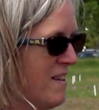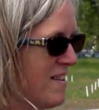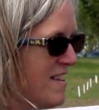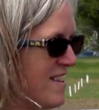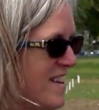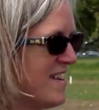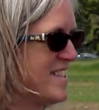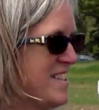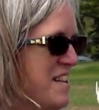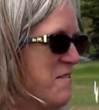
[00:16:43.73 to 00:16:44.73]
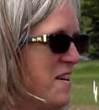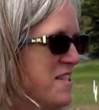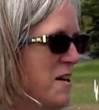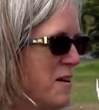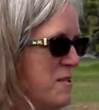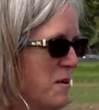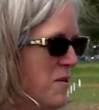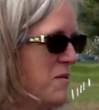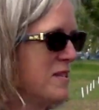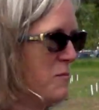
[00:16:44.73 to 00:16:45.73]
I think that Yvonne talked
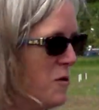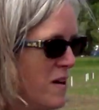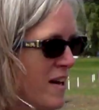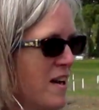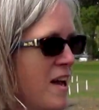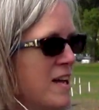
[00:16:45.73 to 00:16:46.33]
about this morning.